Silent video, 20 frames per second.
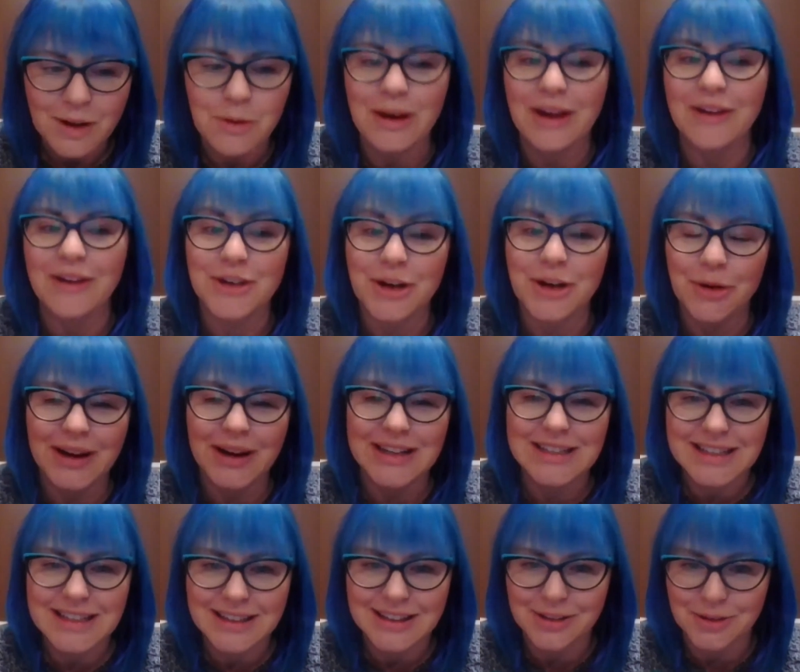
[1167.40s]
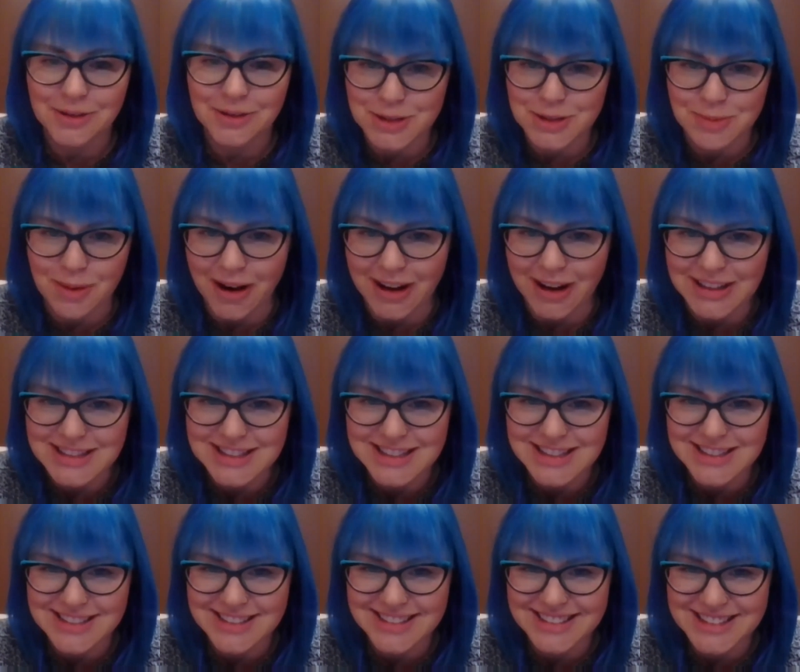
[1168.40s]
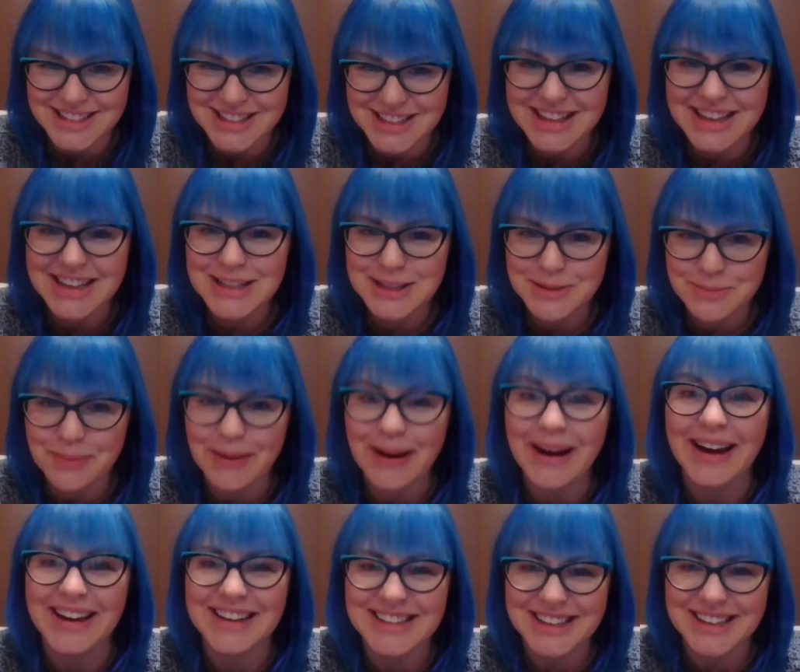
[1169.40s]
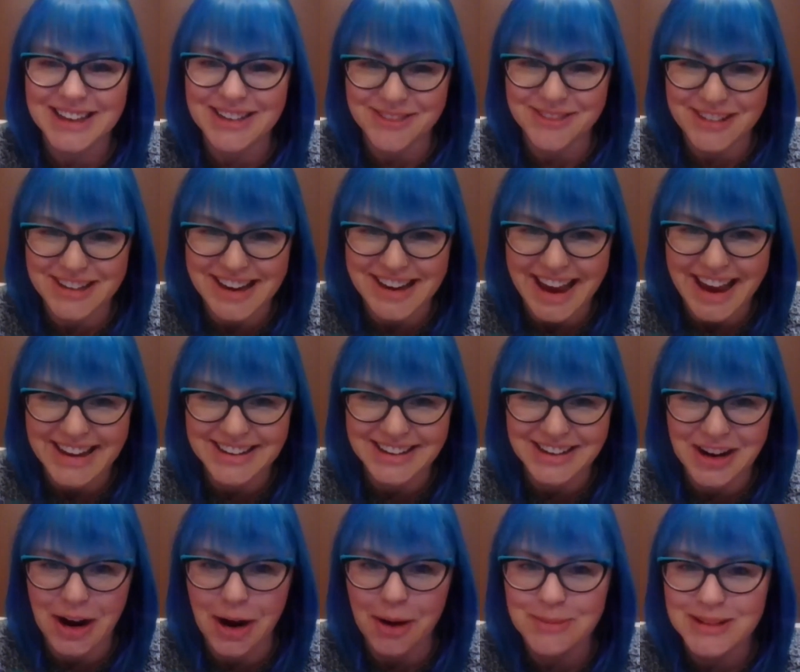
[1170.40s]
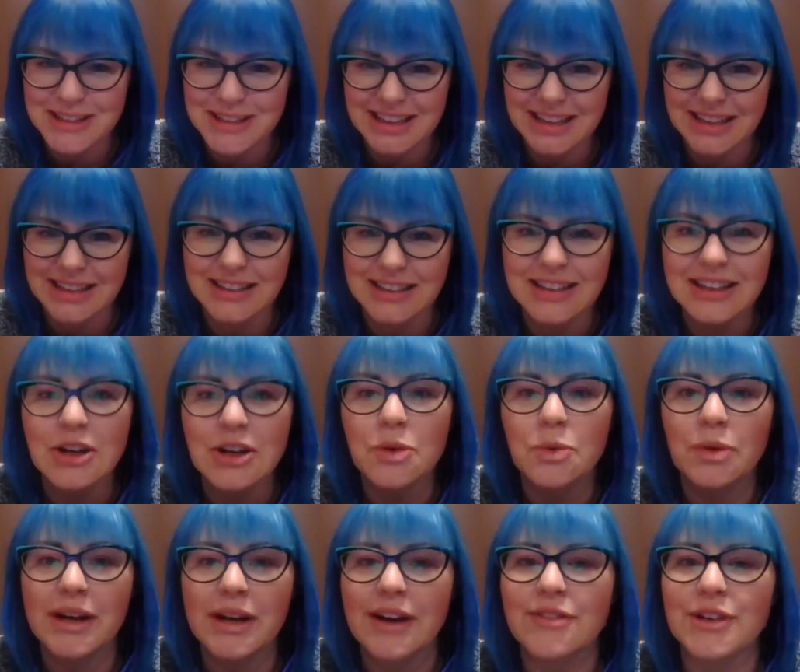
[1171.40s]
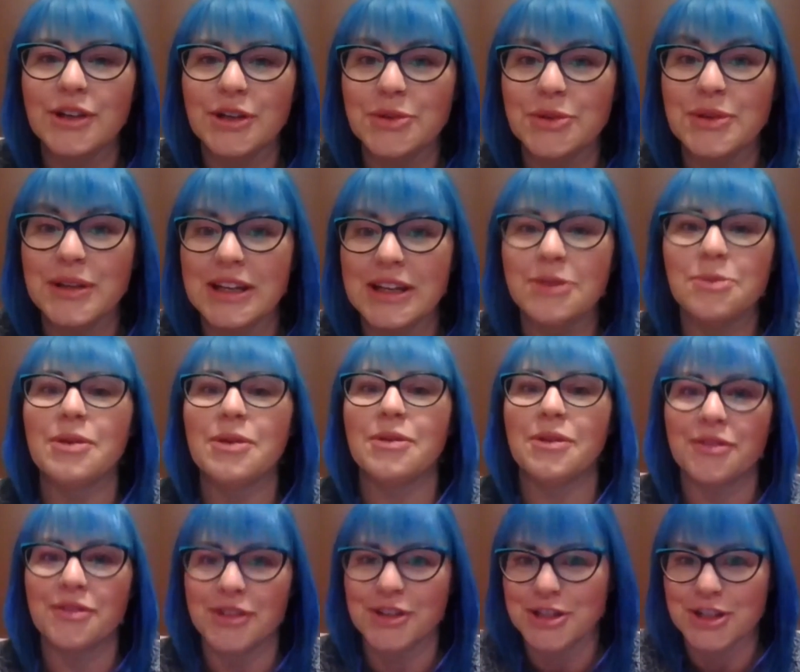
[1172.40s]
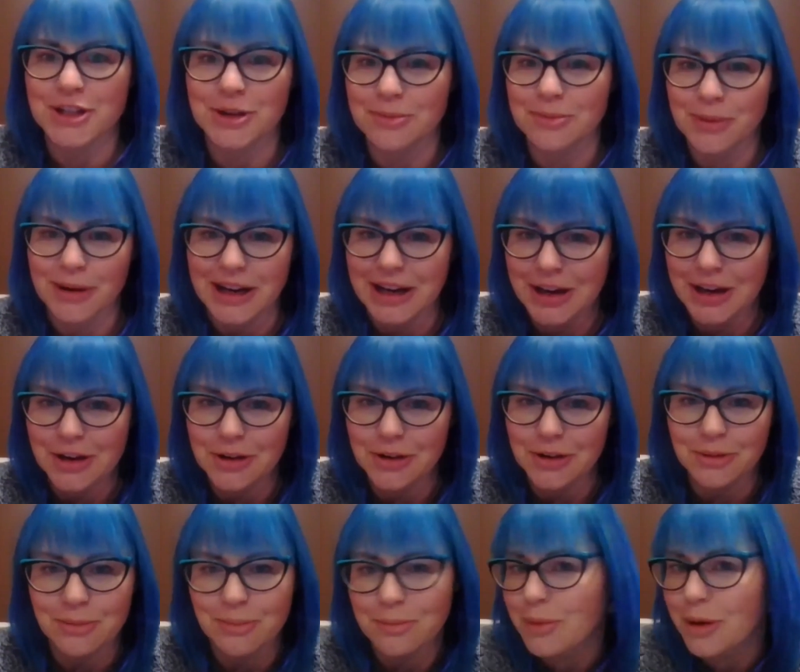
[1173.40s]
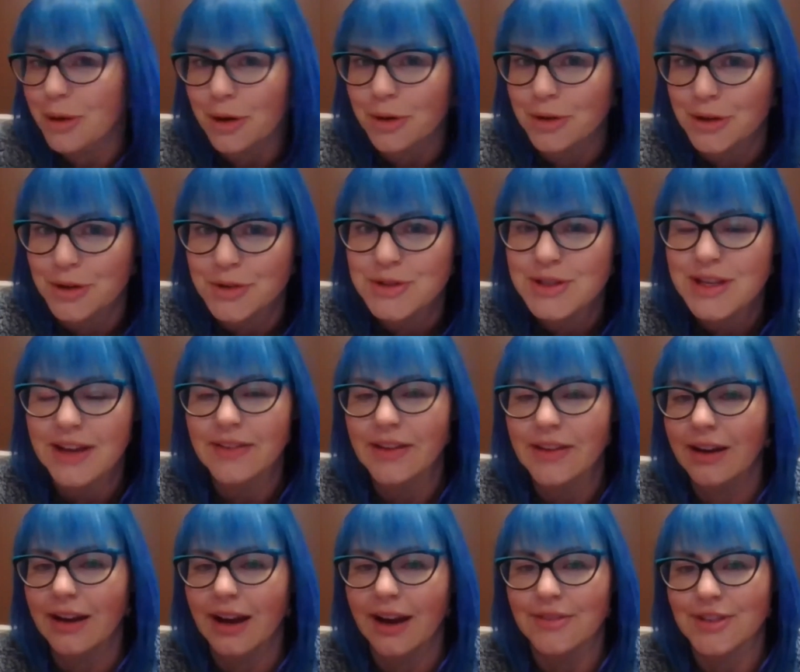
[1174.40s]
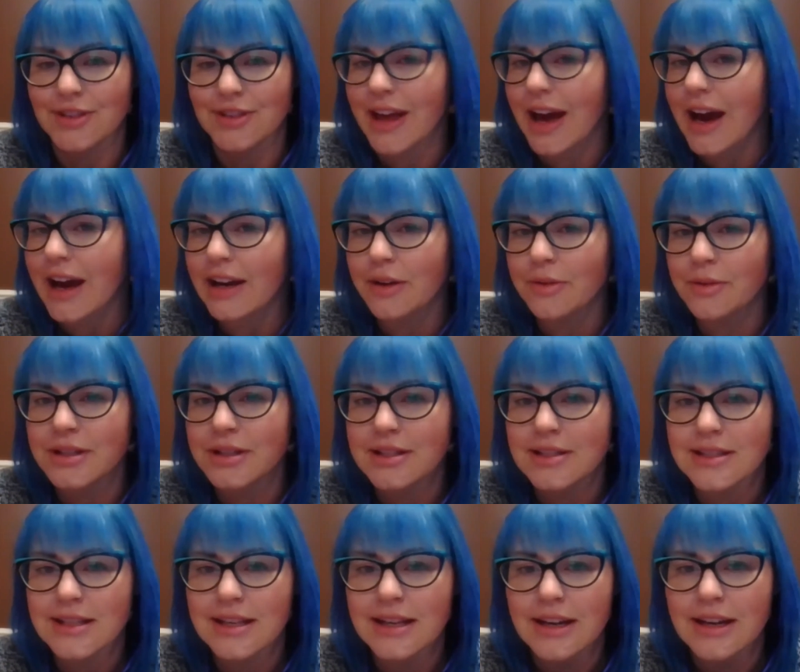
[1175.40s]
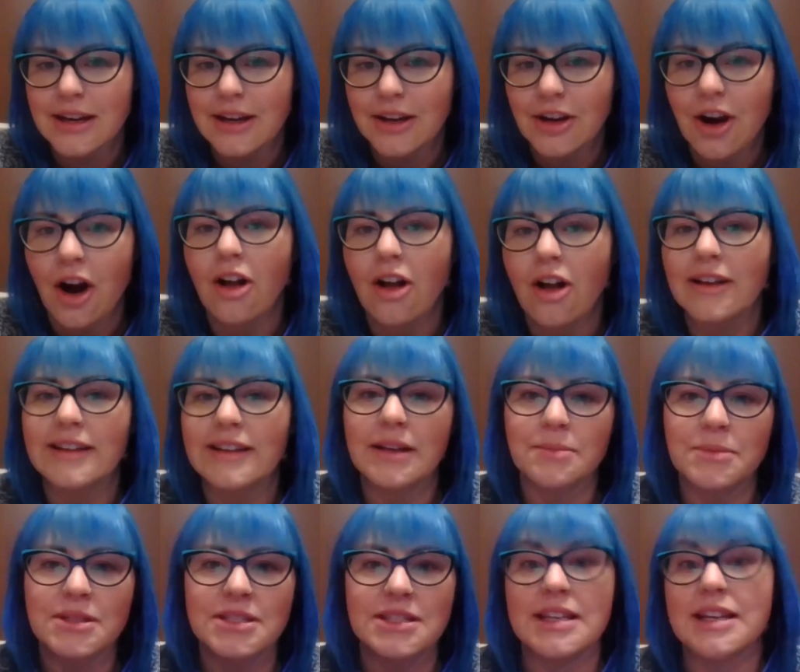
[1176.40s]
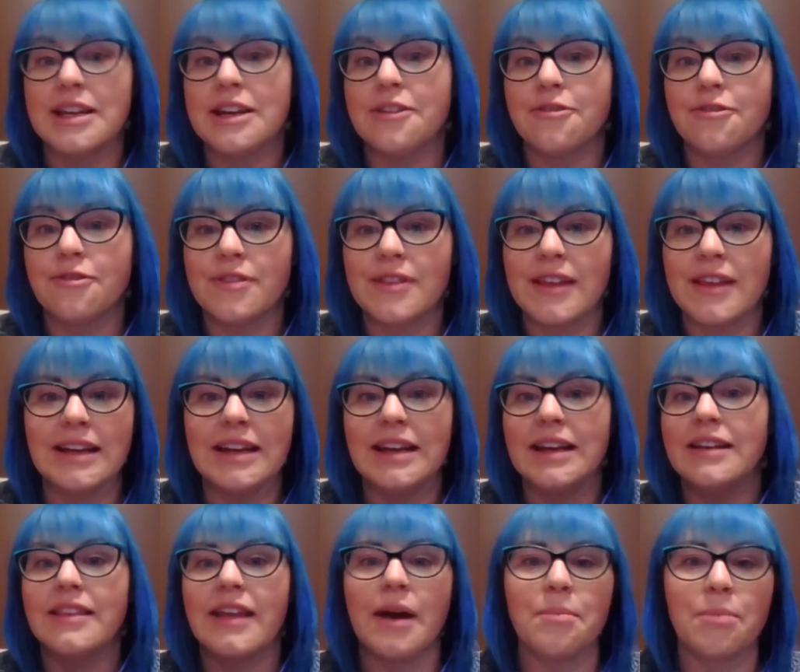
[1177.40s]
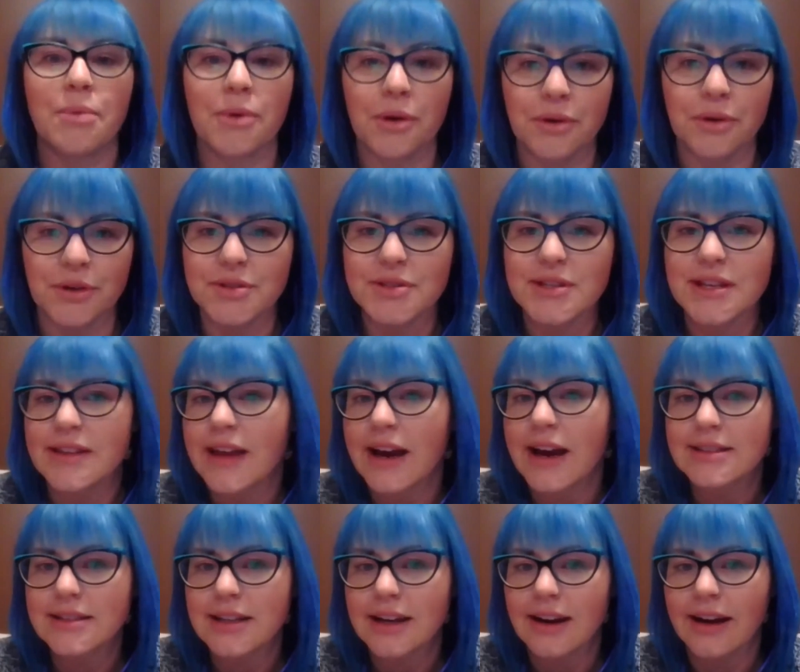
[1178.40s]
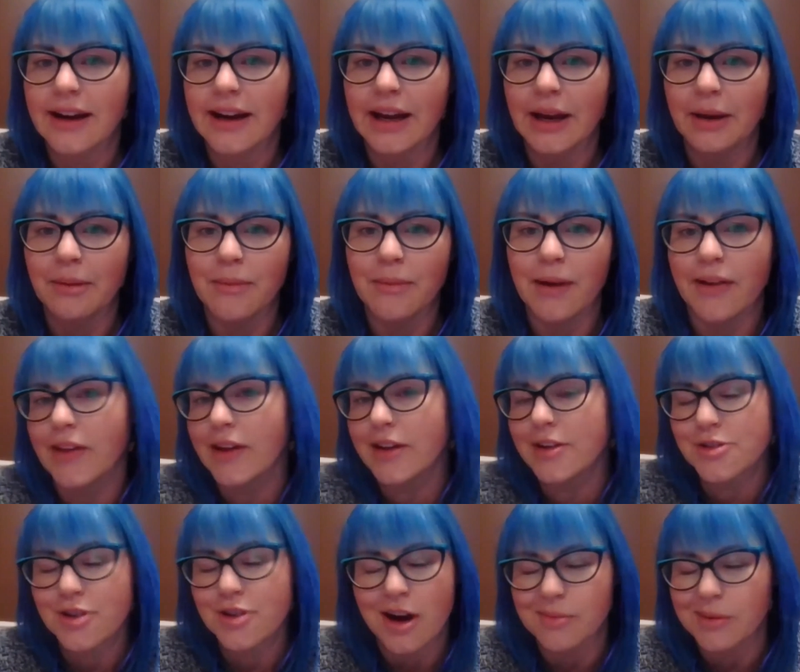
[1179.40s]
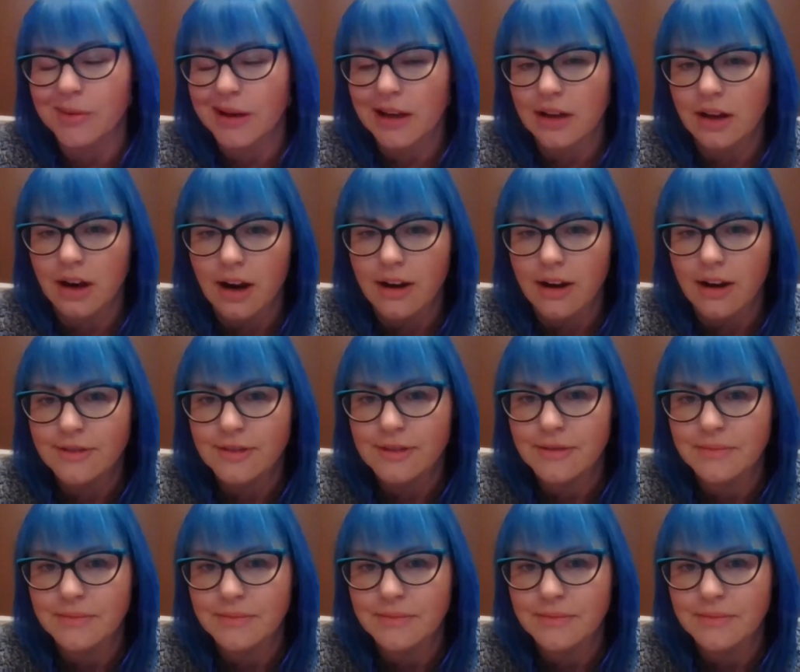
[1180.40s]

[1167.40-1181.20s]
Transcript: we have no idea the response to this, but if we can accommodate whatever you need, we will for sure bring you produce. And then after that, it was calling them to see if they needed that produce at that time and then dropping it off.